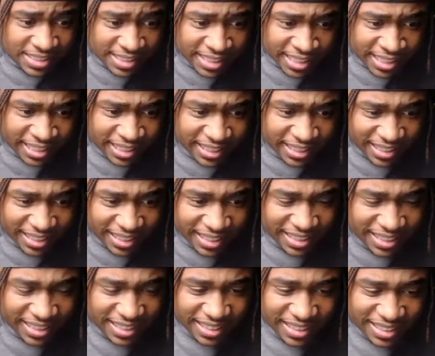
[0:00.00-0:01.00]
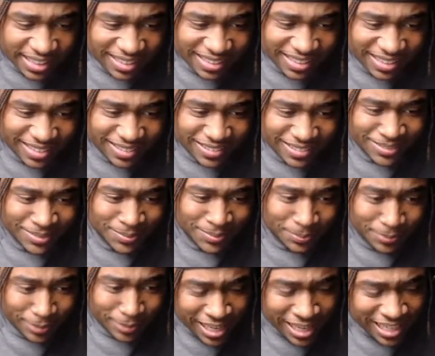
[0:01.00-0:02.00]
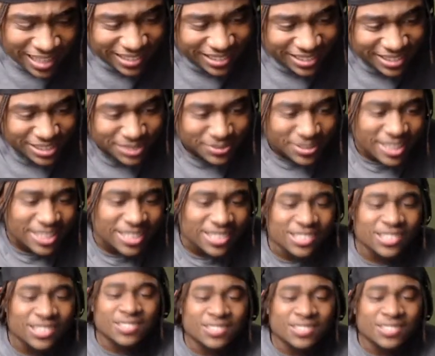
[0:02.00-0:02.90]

shit. The blockers, man, the O